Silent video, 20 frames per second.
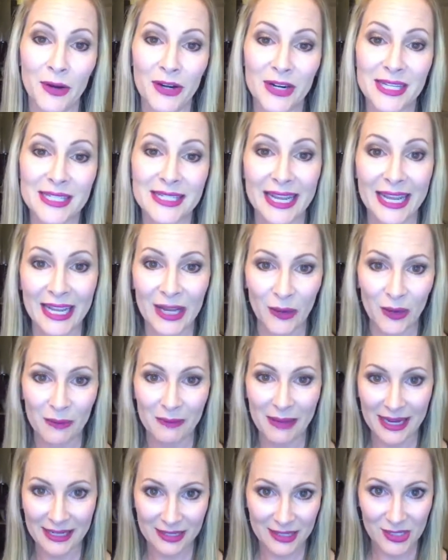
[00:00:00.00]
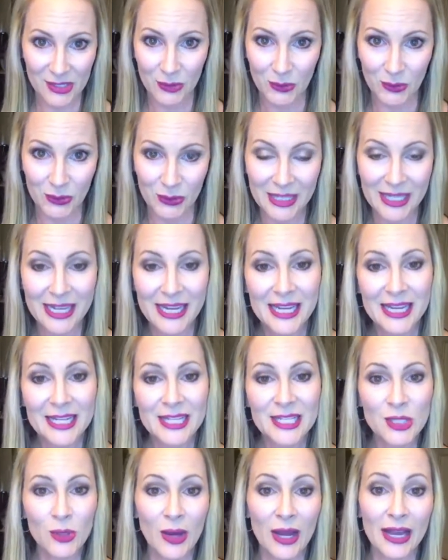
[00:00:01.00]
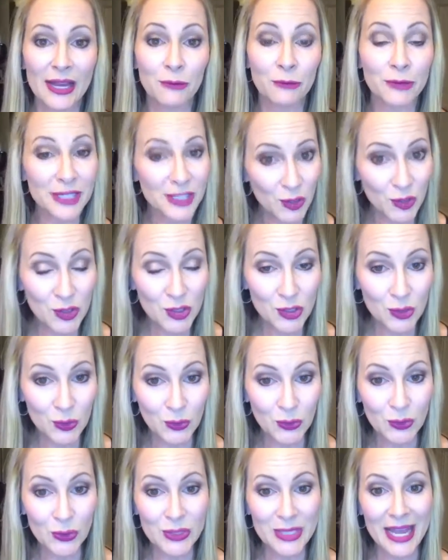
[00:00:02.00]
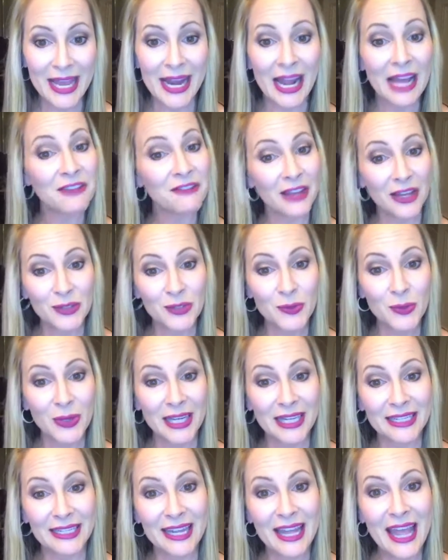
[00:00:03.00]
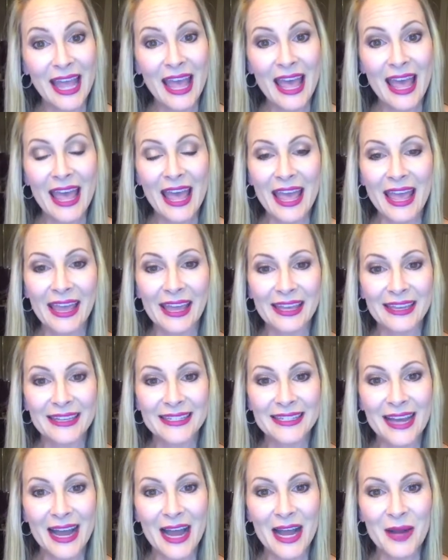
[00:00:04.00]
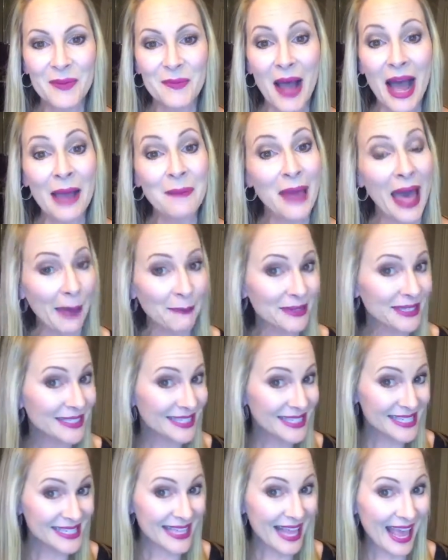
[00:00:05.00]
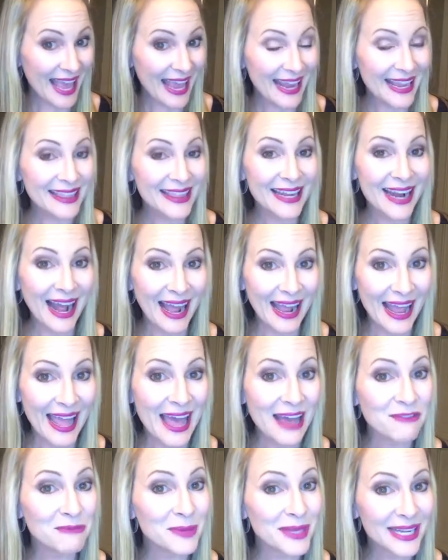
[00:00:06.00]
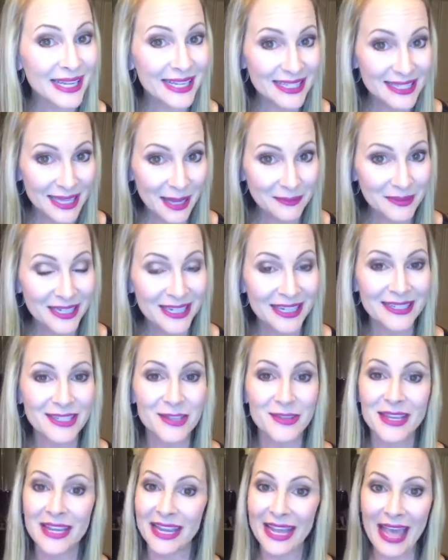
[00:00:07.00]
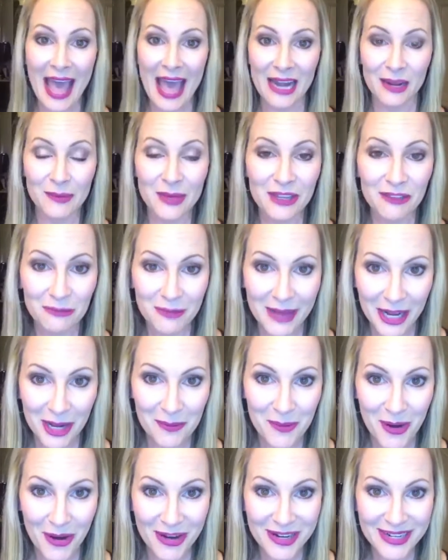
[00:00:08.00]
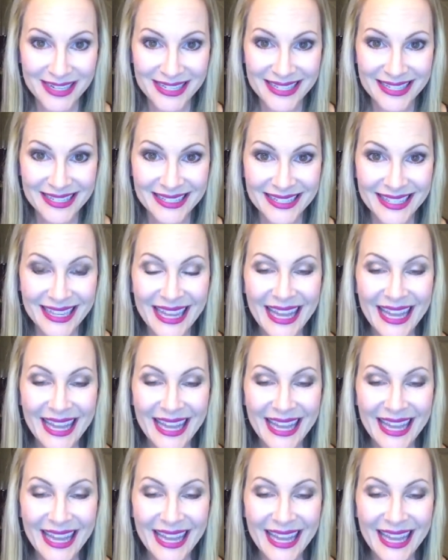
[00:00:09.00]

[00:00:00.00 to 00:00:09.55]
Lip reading: artist and going back to school. So I researched schools and I found one, and I'm happy to say that I have been accepted into the Academy of Makeup Arts.